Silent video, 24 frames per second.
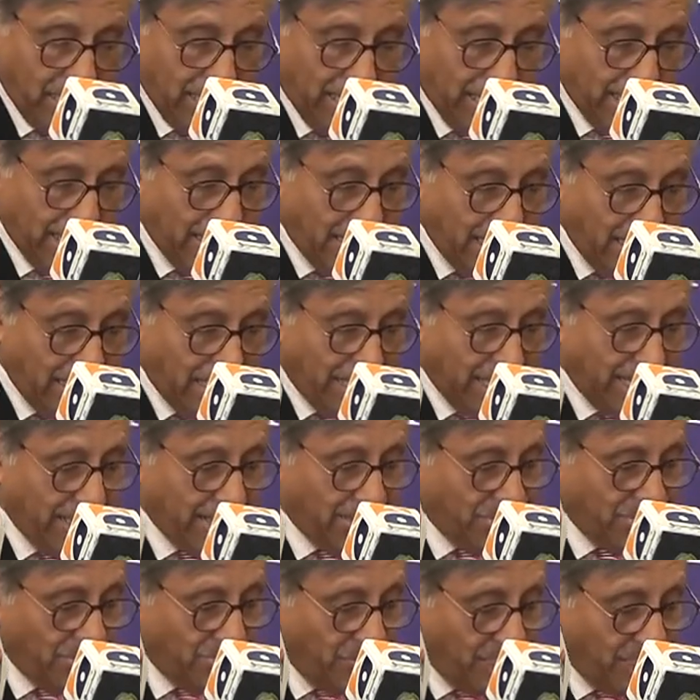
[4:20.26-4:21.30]
In any
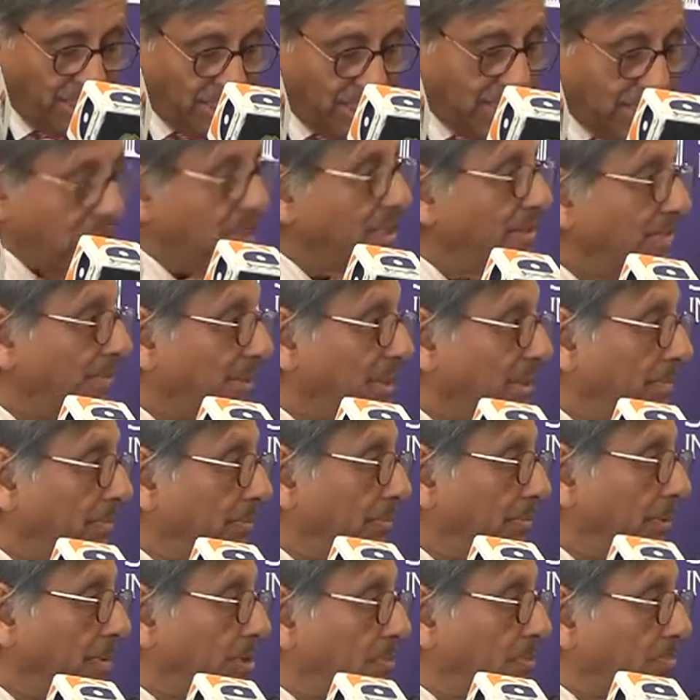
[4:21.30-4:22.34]
case, recent
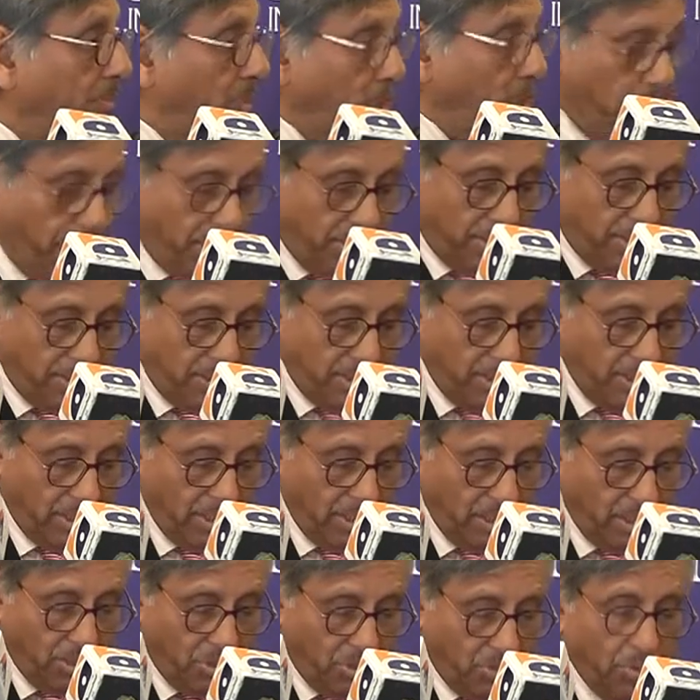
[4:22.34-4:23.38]
developments point
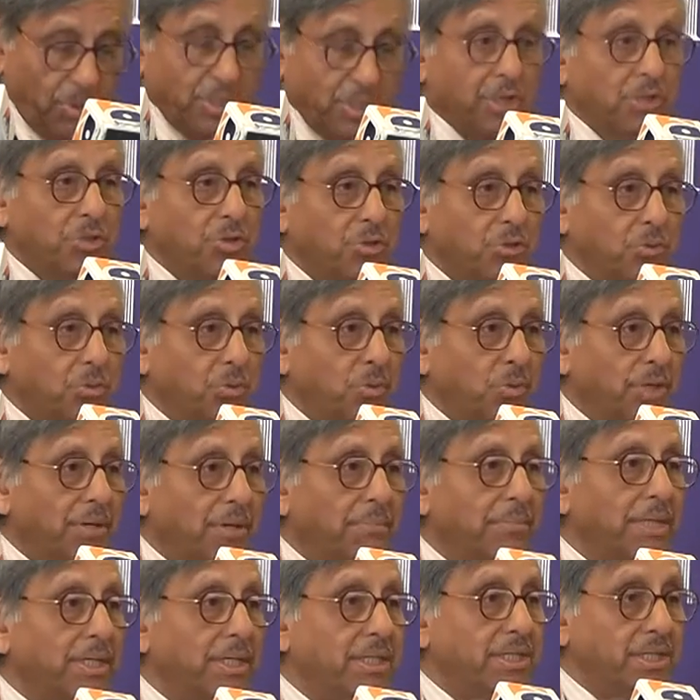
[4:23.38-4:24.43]
to a new
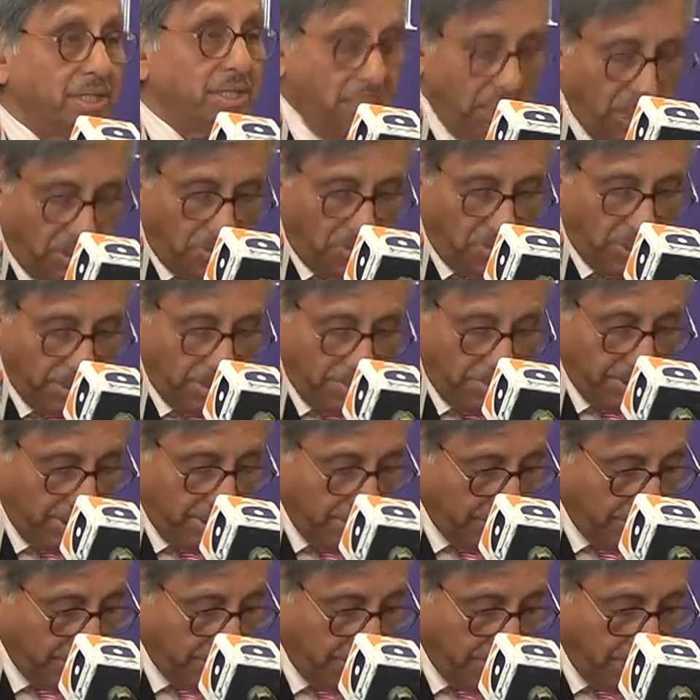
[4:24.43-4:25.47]
emerging
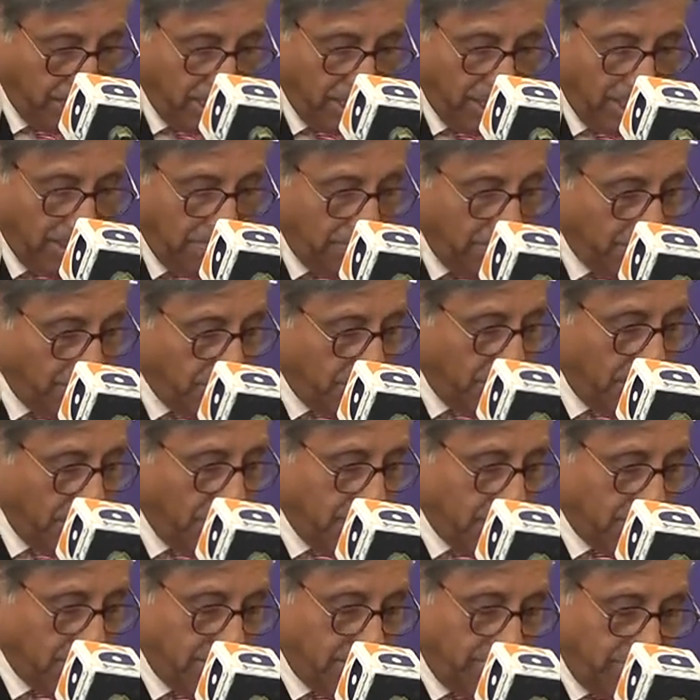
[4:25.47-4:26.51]
equilibrium
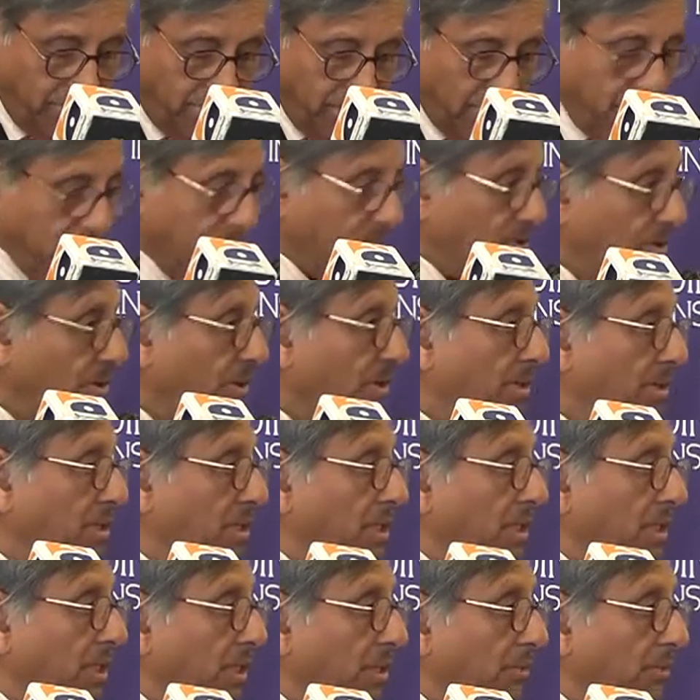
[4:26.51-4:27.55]
between the civilian
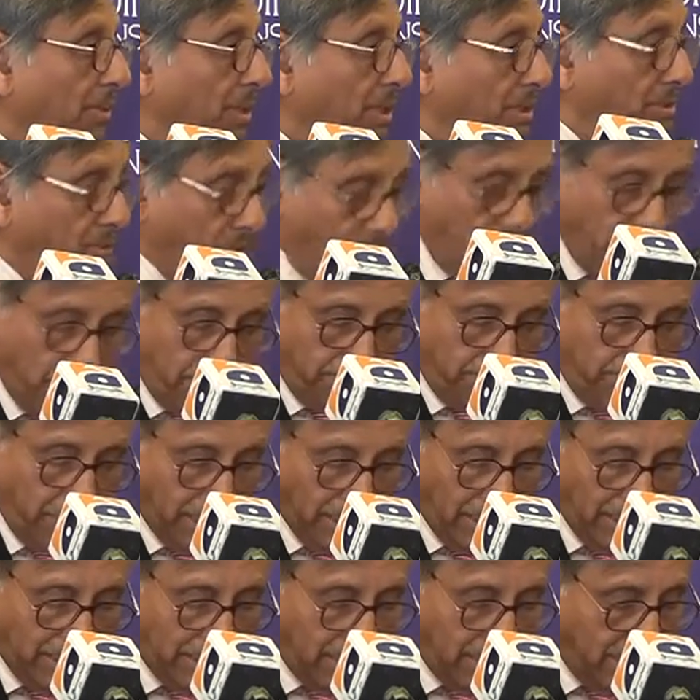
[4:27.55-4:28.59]
authority and the military in
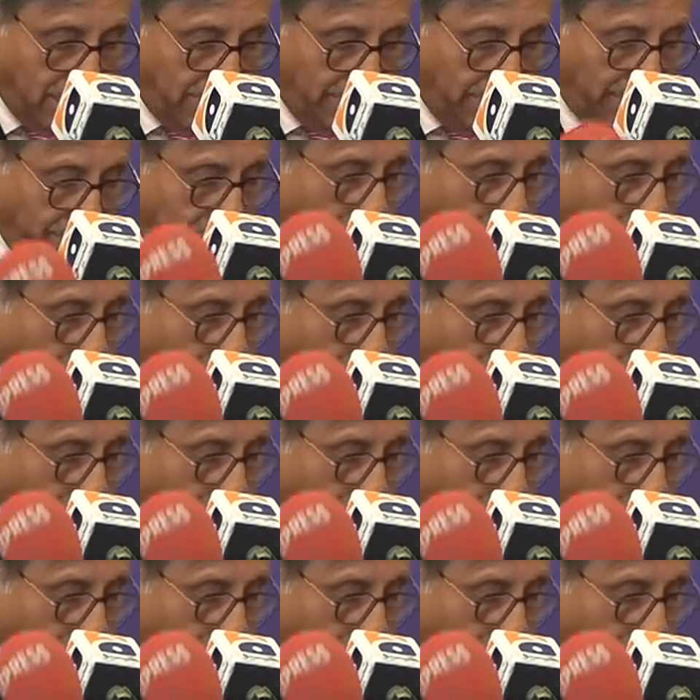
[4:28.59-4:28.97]
Pakistan.